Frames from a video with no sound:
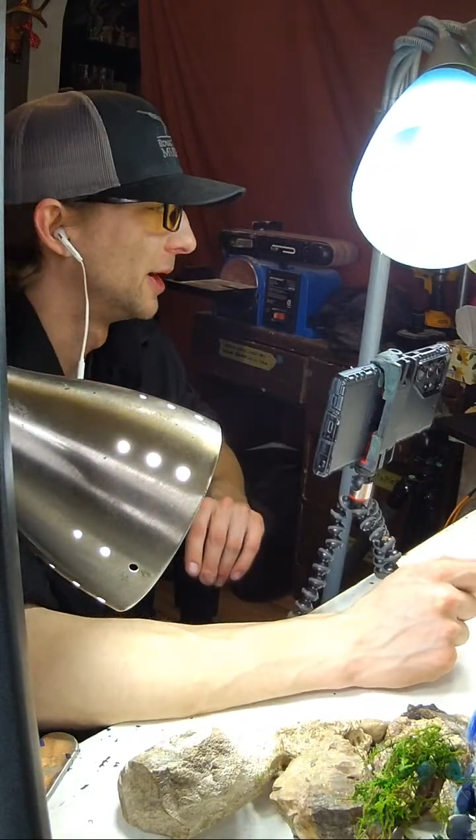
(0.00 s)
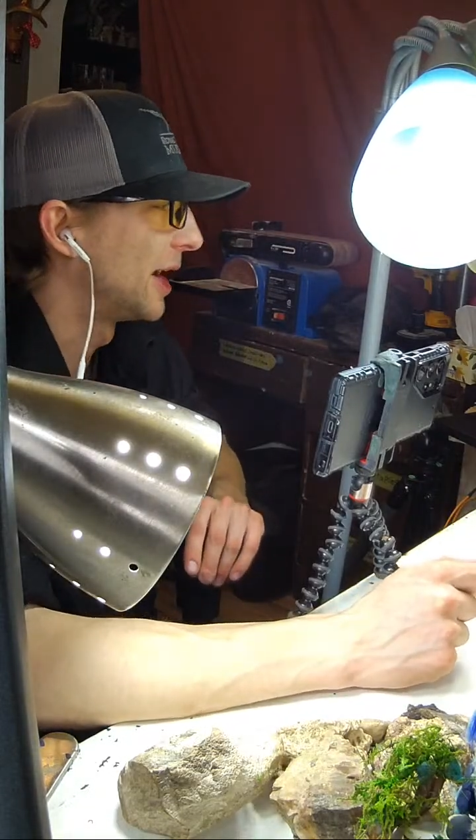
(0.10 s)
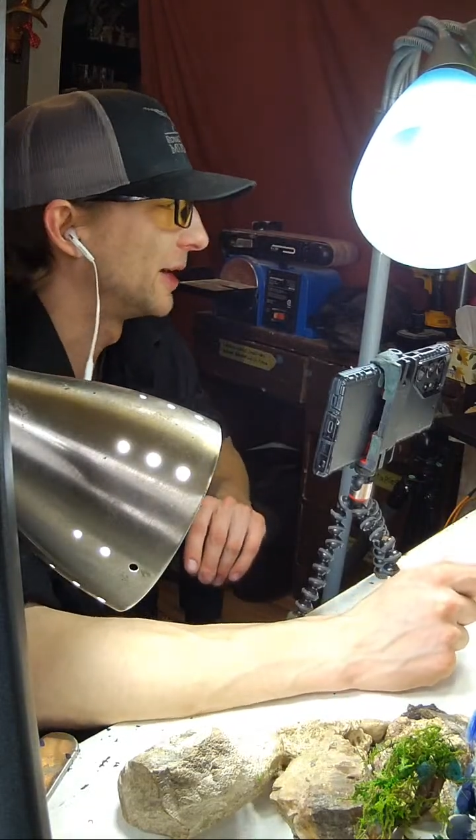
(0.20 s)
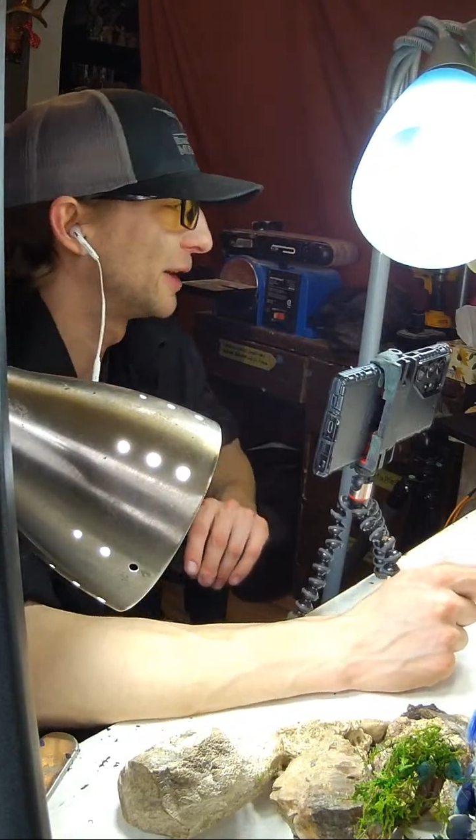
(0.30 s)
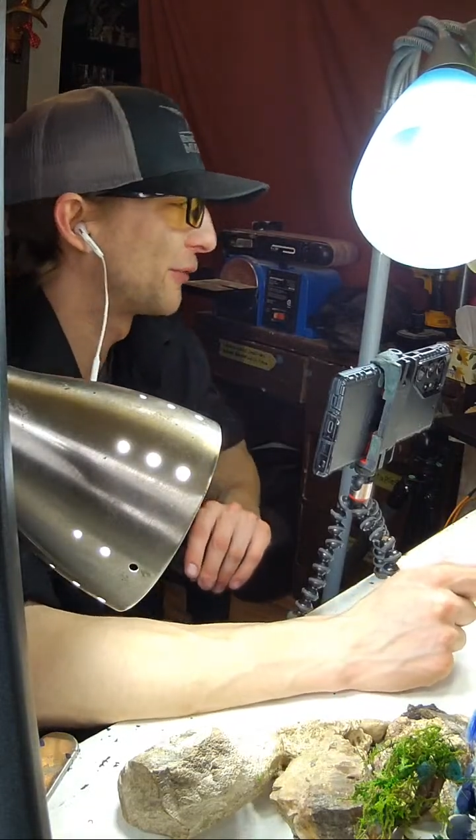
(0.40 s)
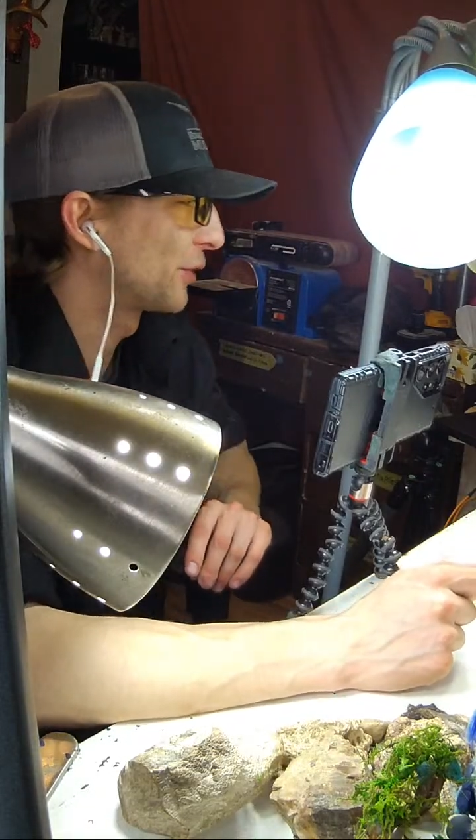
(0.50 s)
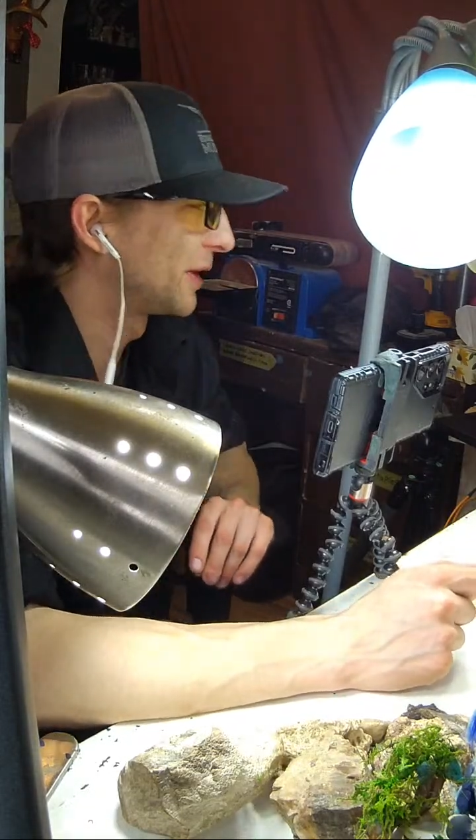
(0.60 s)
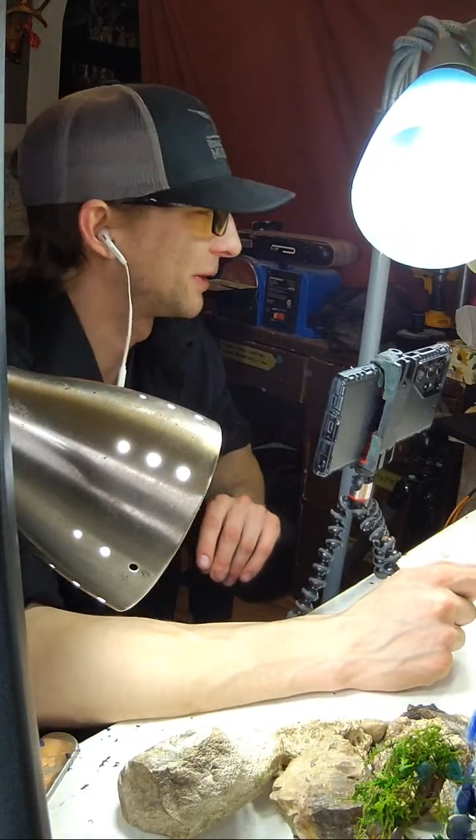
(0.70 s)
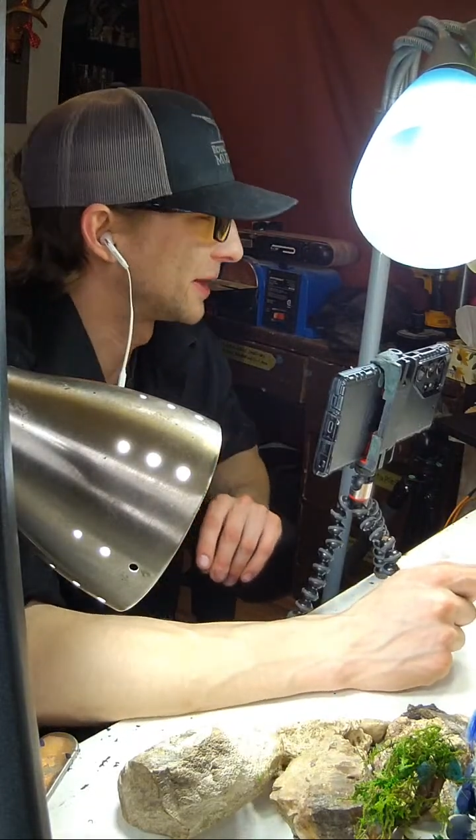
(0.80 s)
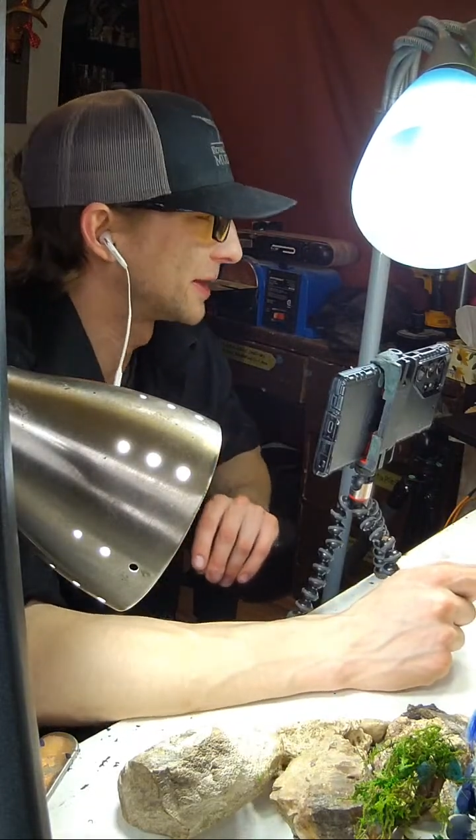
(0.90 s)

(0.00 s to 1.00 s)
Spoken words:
I definitely think